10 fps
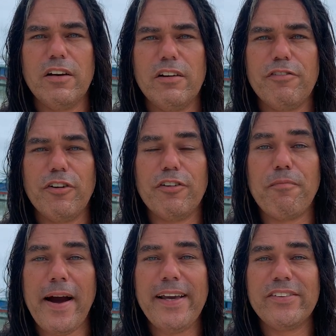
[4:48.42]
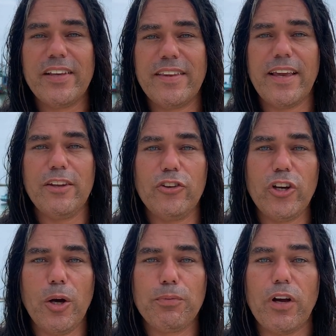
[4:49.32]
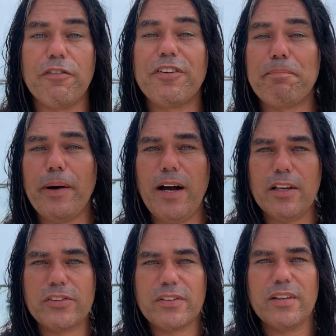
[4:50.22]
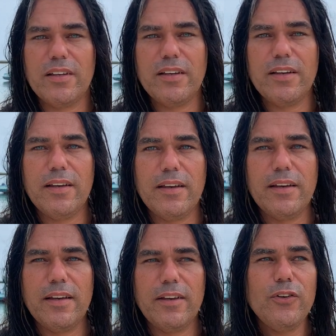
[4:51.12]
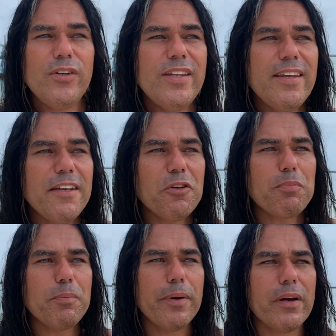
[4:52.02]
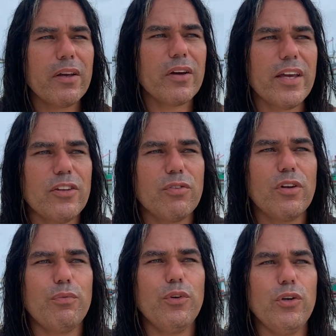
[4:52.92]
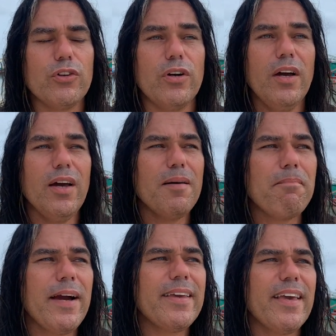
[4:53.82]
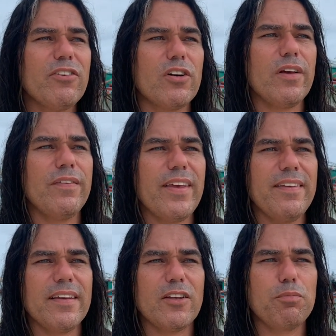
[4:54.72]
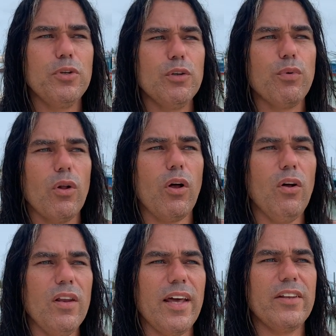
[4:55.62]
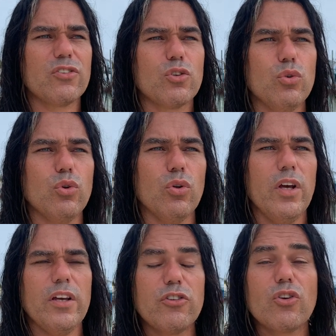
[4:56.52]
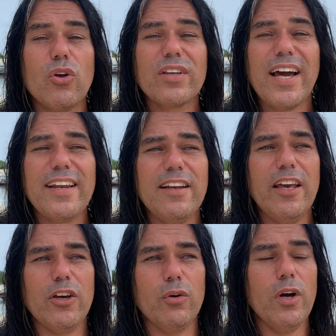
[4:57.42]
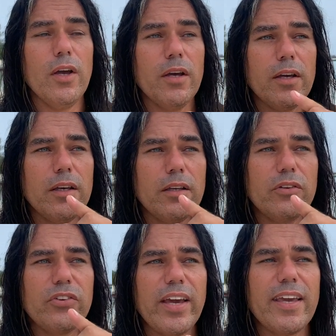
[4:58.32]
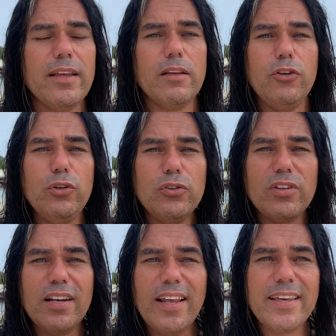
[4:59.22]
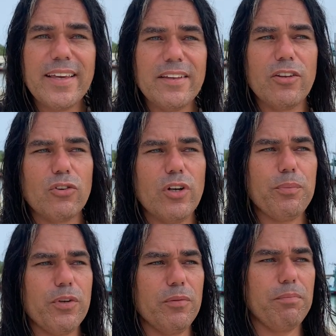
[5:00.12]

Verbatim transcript: for the mindset and the jobs of the past. You need to prepare your kids for the future. My kids are attending this beautiful online school. It's called Galileo. Check it, use the link in the description